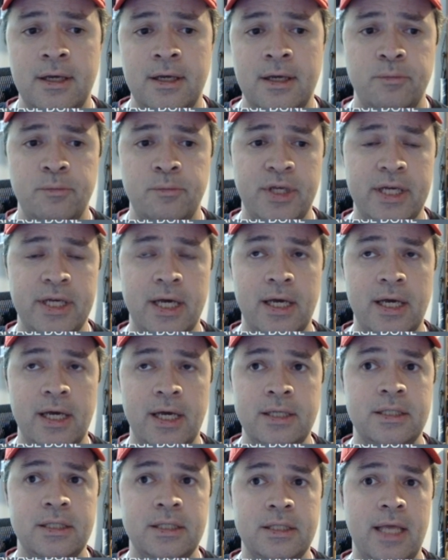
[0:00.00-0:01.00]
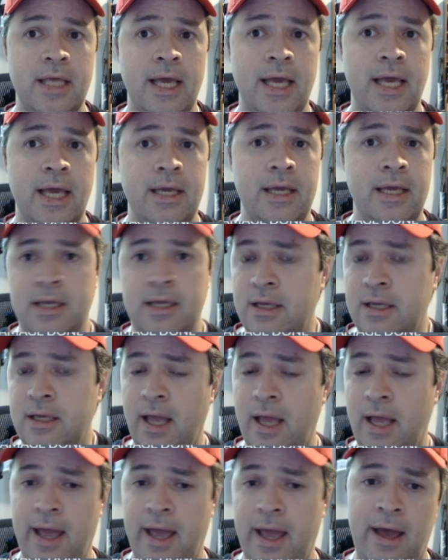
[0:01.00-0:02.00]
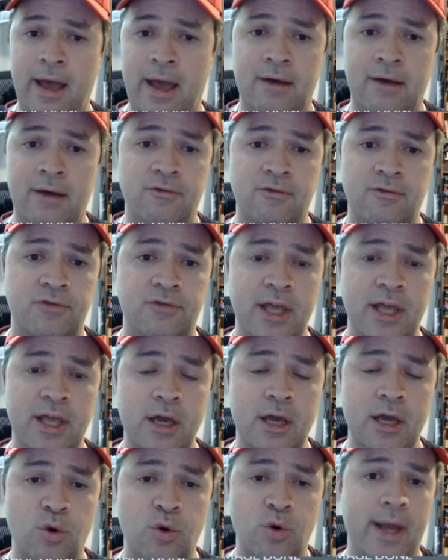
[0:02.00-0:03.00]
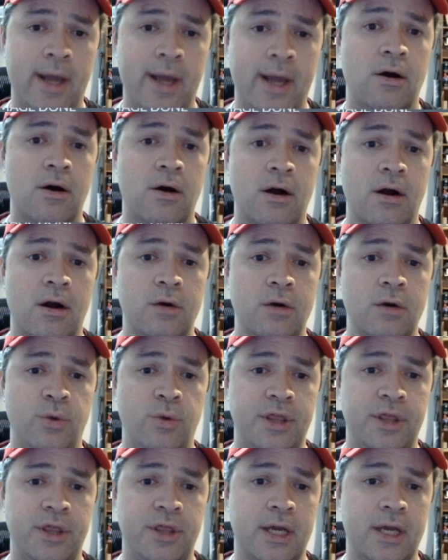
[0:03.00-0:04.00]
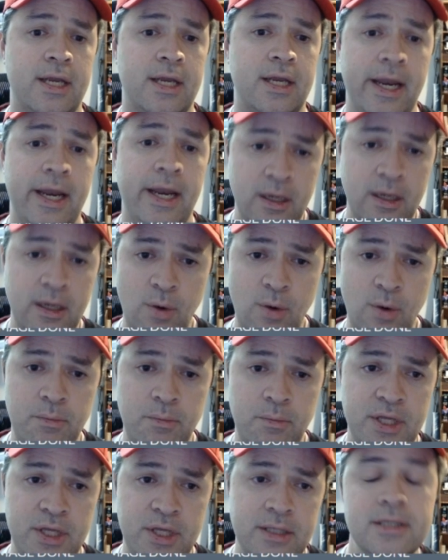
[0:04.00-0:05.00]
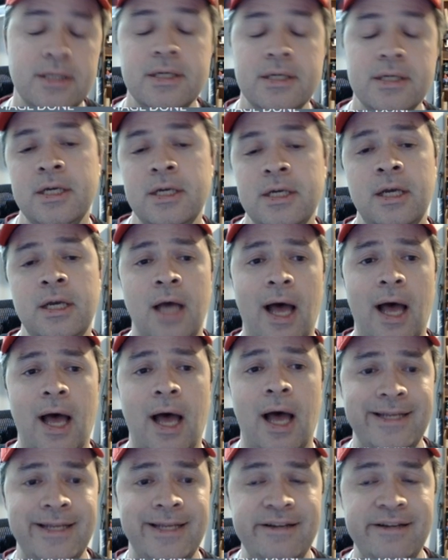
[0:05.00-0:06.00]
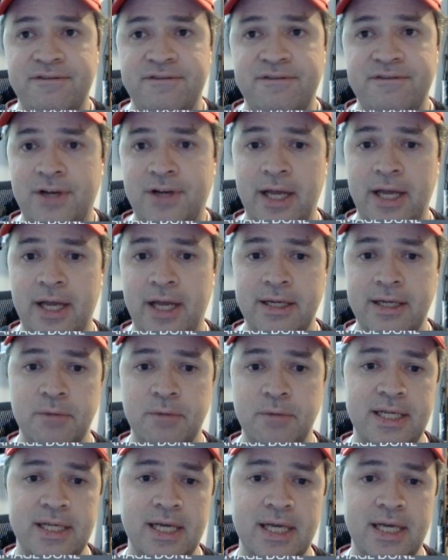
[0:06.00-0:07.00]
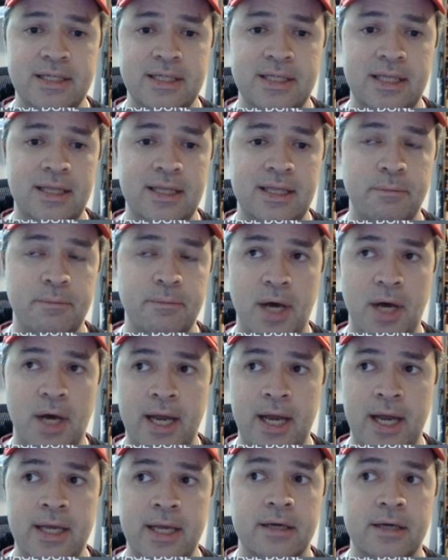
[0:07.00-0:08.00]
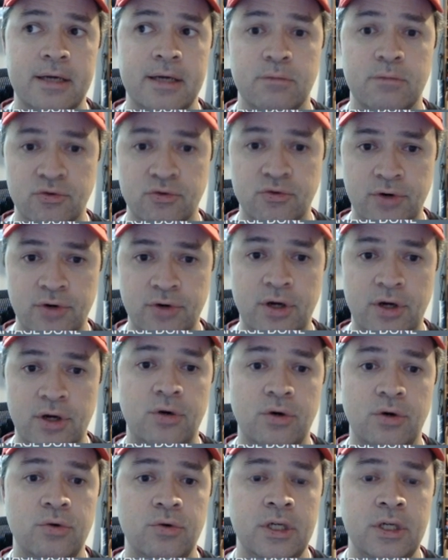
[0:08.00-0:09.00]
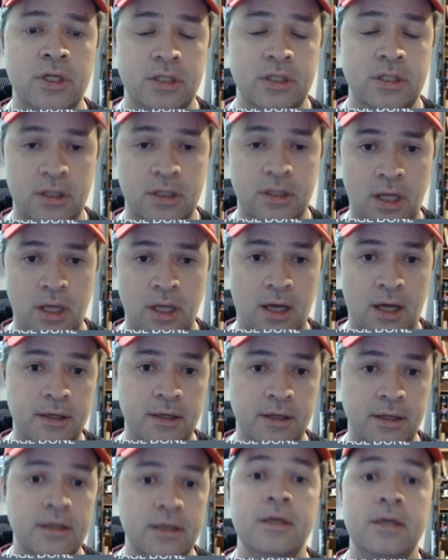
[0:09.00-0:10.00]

because they hit quite hard with the kinetic weapons. I didn't find in my testing that Pike, Moreau, Talon,